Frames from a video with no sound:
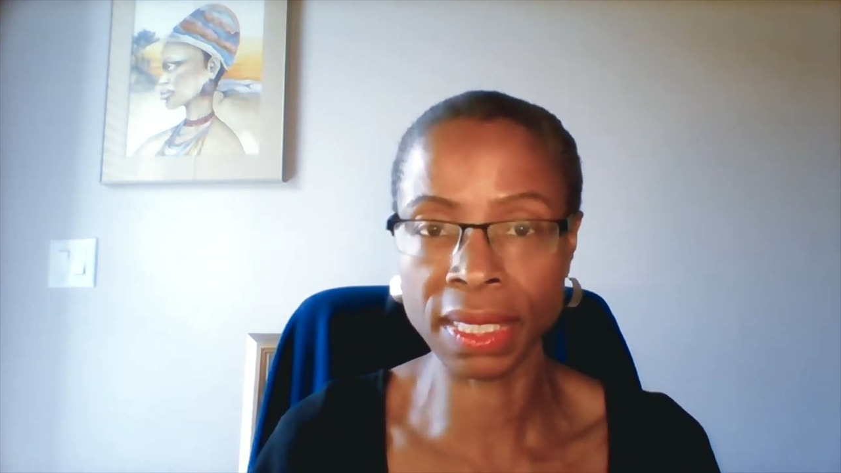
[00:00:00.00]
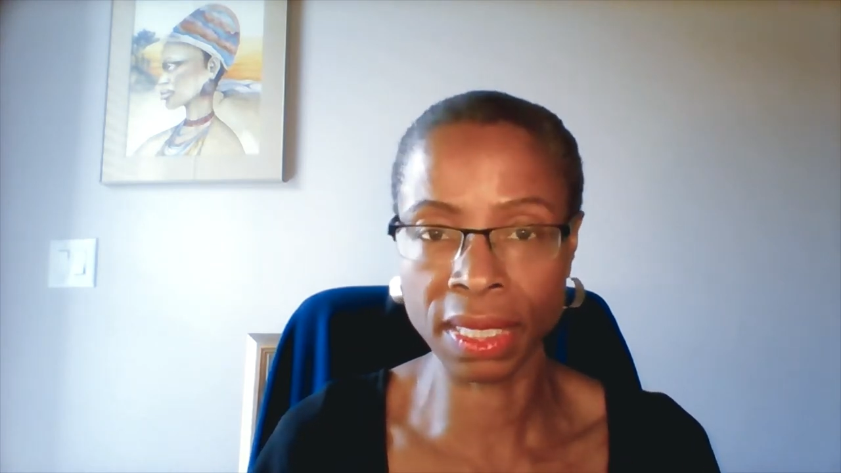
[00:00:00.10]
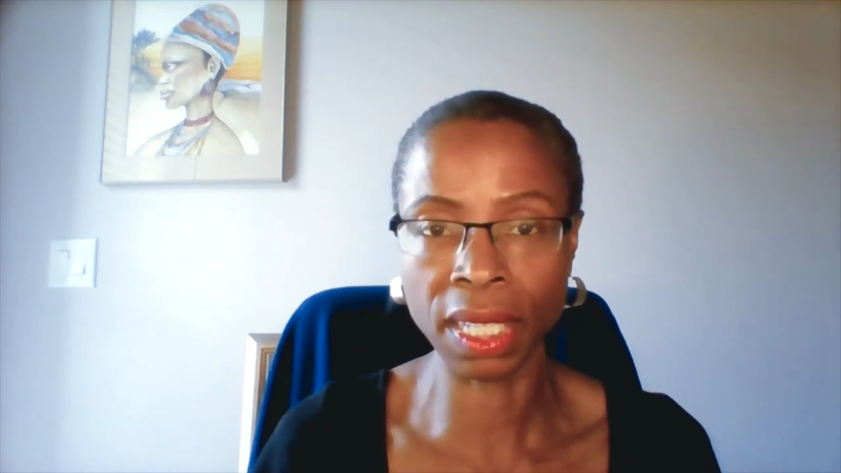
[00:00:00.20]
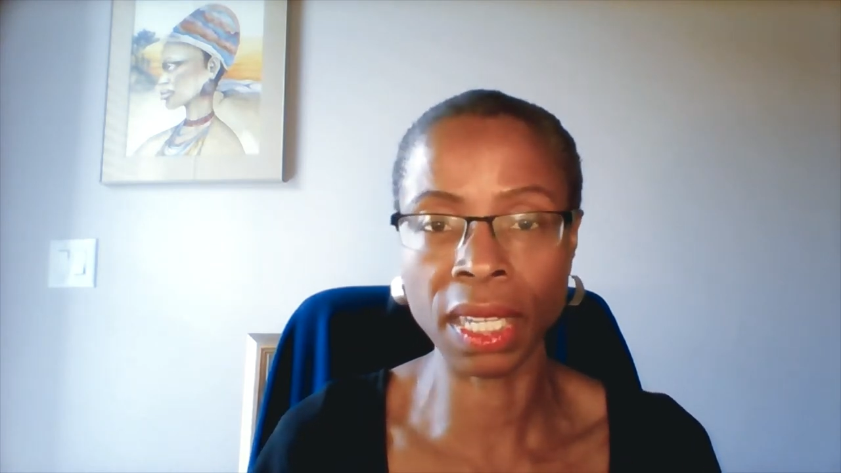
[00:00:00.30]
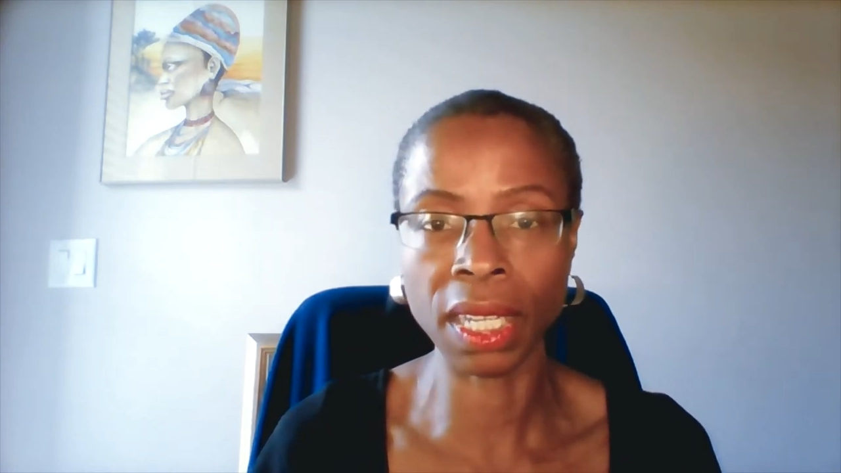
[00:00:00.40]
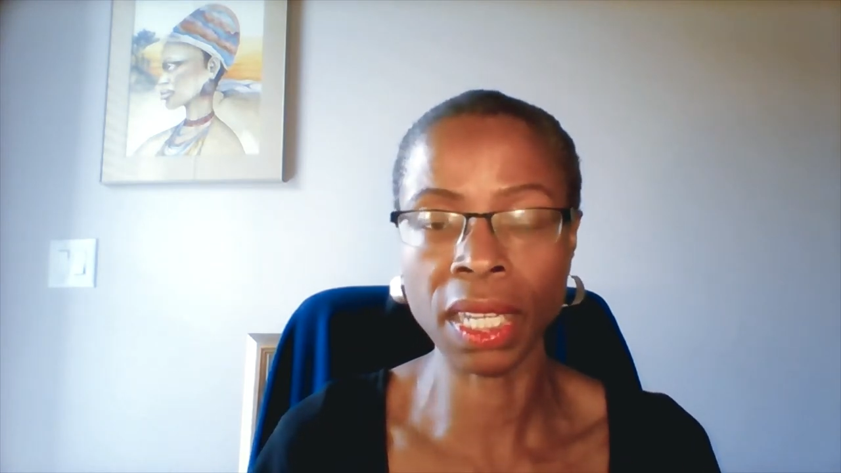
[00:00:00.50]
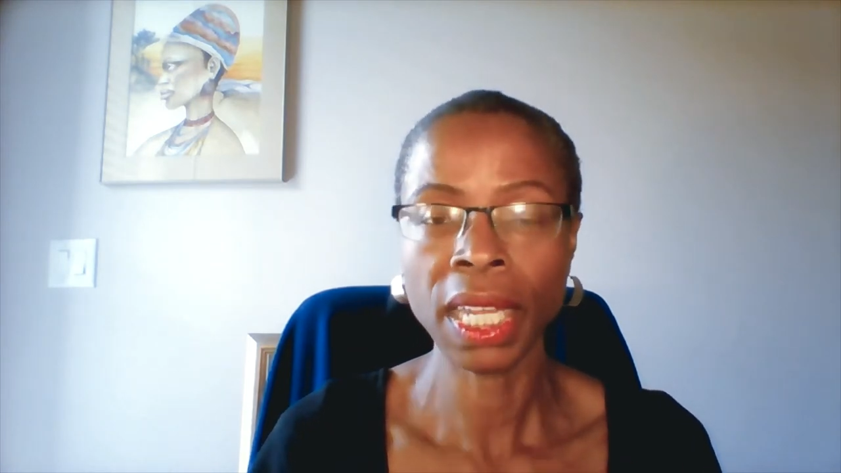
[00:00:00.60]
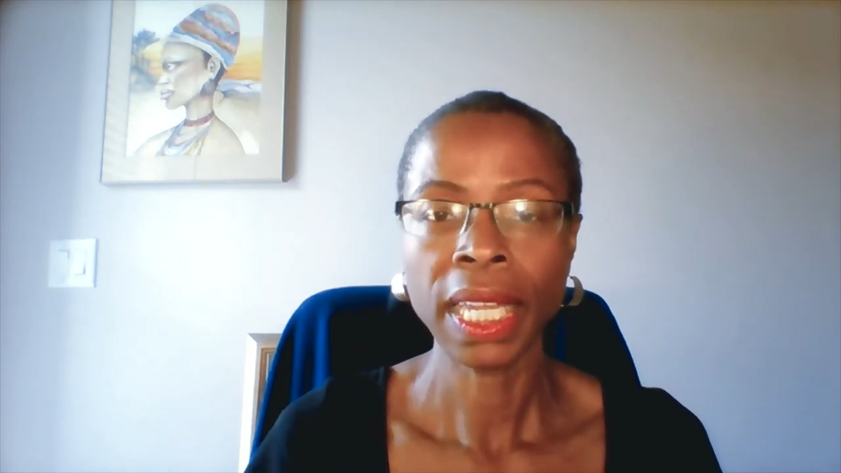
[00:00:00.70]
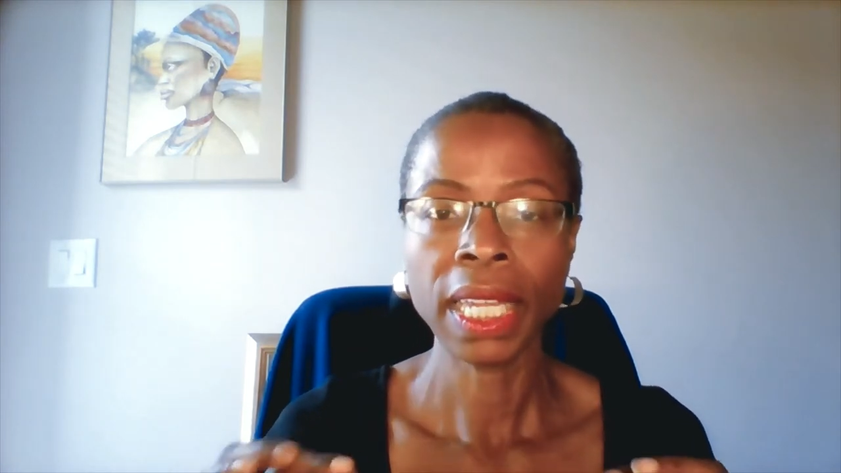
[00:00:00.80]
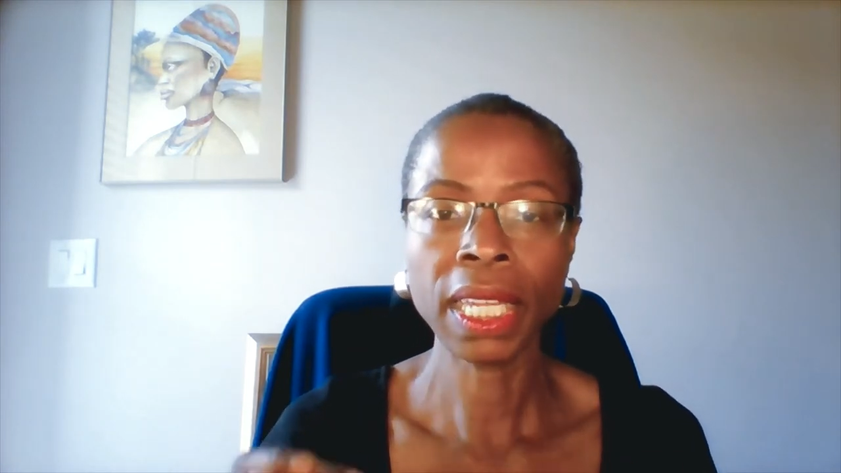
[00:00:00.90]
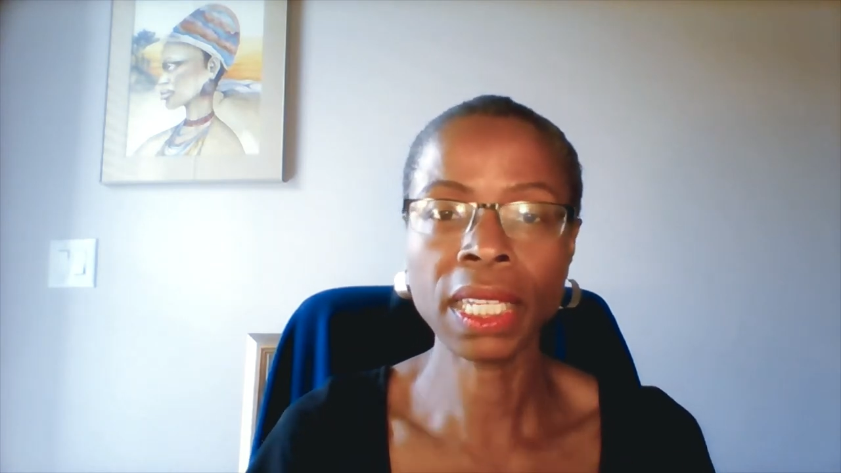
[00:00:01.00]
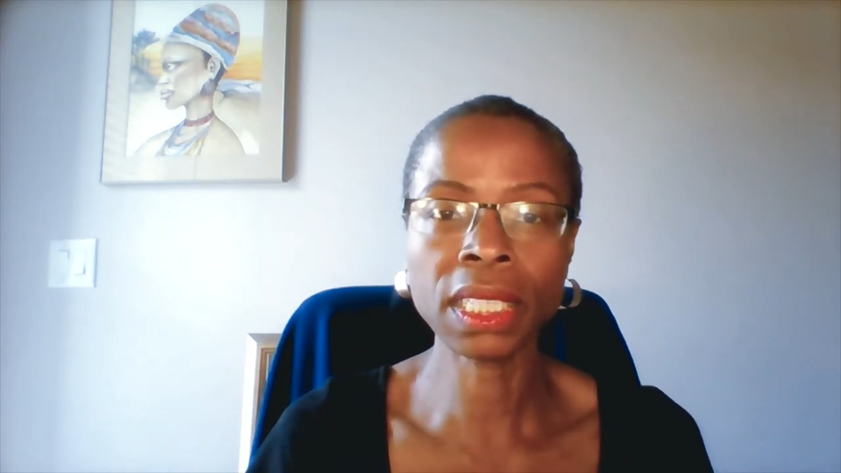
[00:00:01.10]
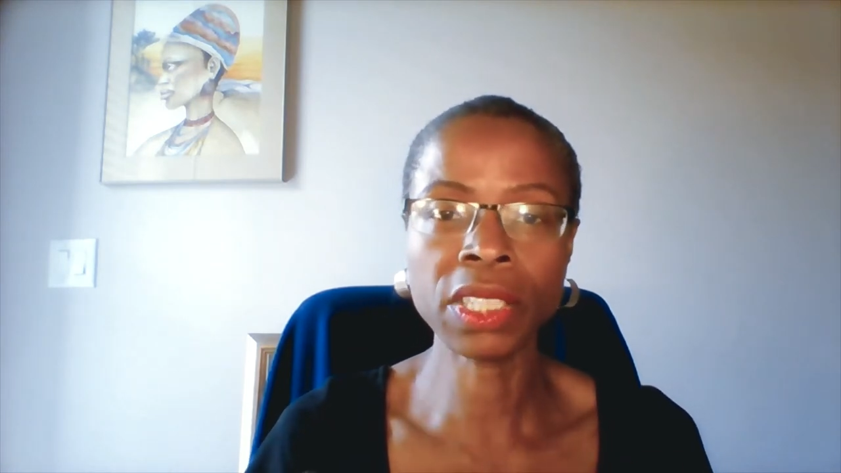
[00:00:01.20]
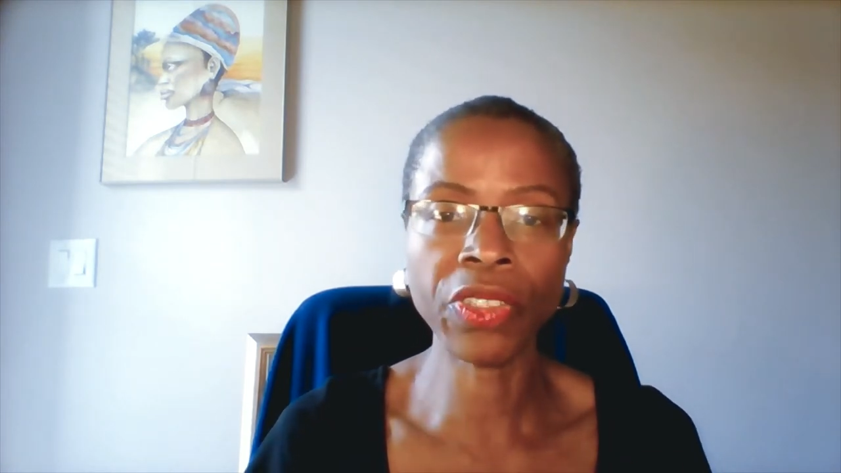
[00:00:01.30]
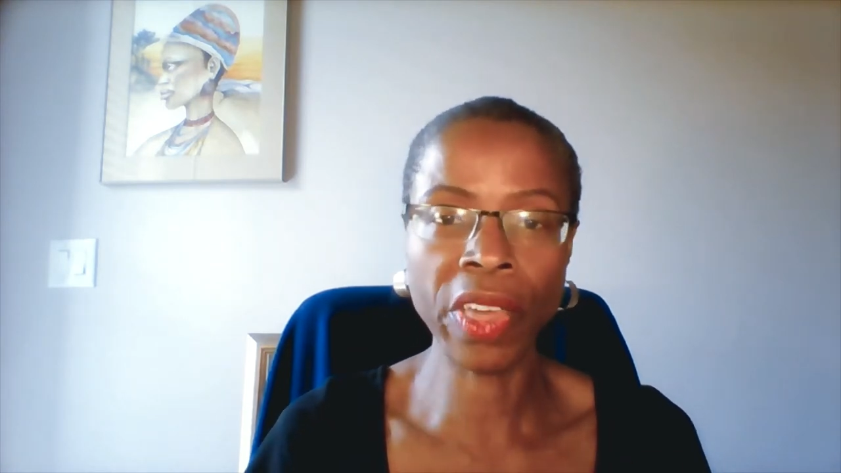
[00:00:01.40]
see
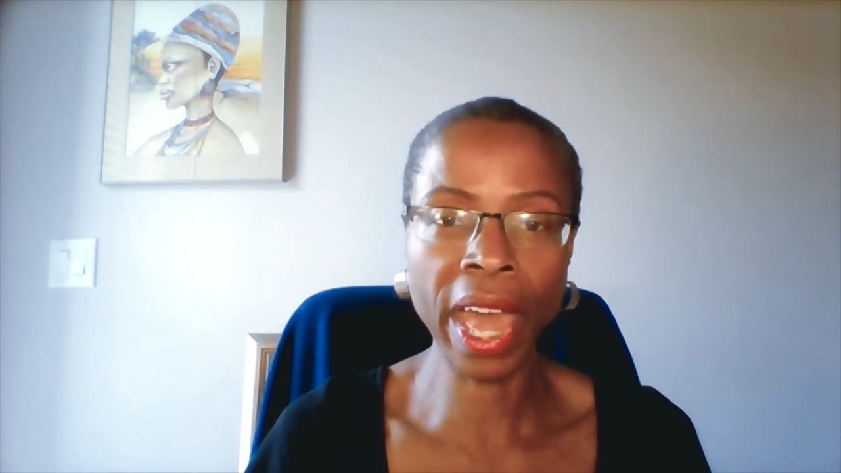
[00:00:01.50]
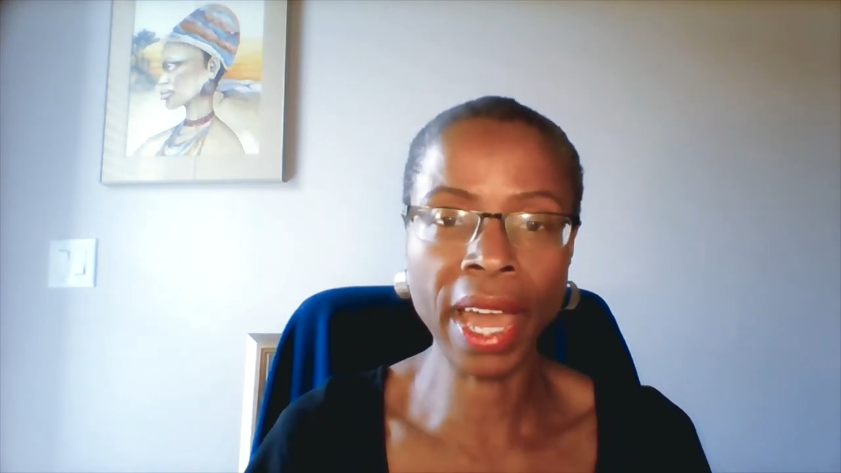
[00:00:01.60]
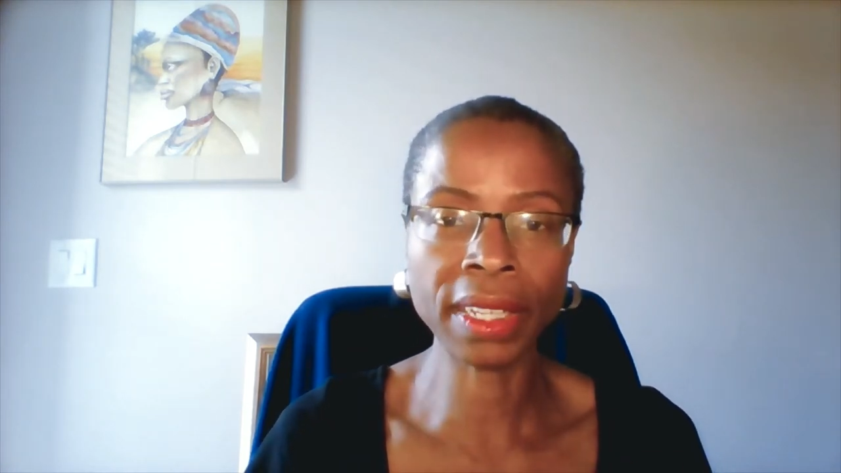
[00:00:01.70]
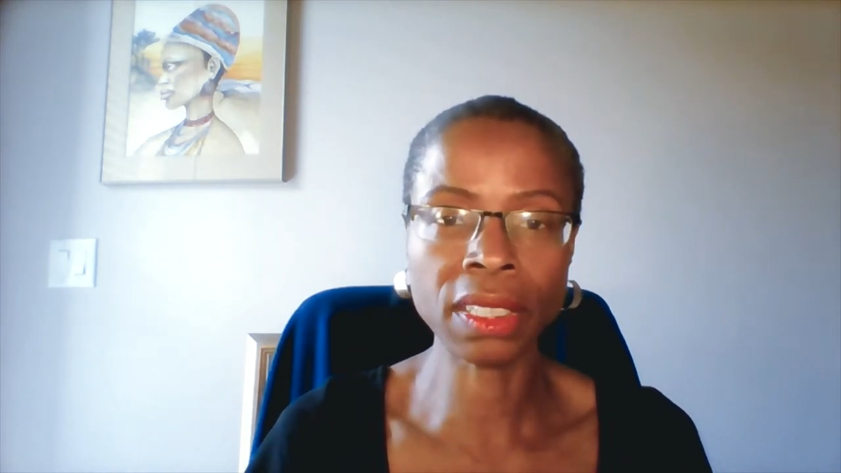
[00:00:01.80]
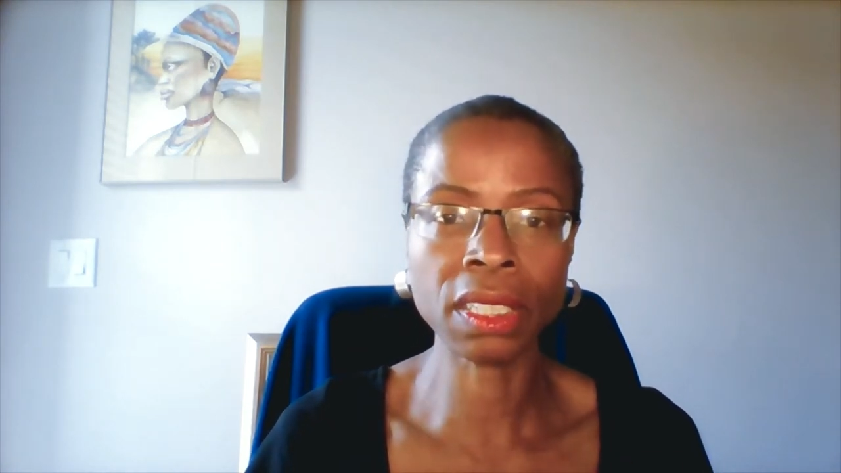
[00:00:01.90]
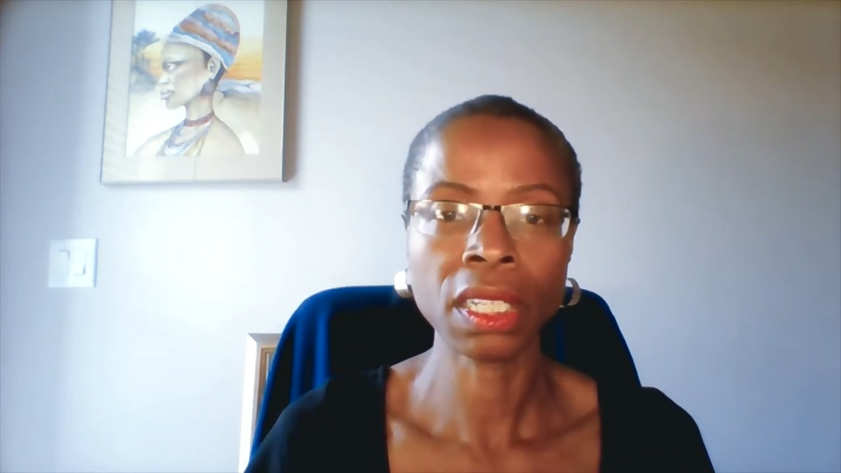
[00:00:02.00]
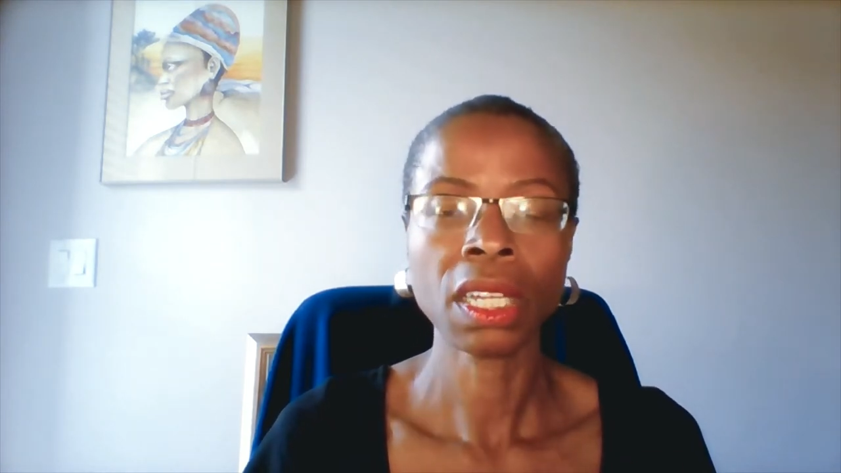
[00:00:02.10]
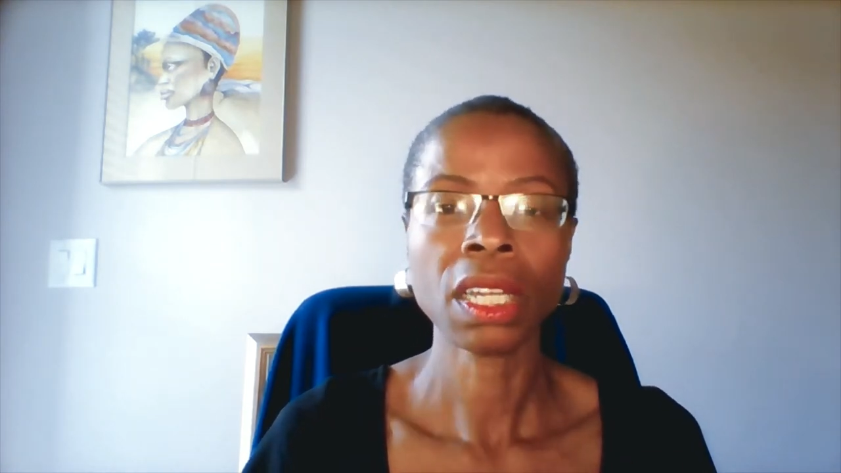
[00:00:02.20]
is that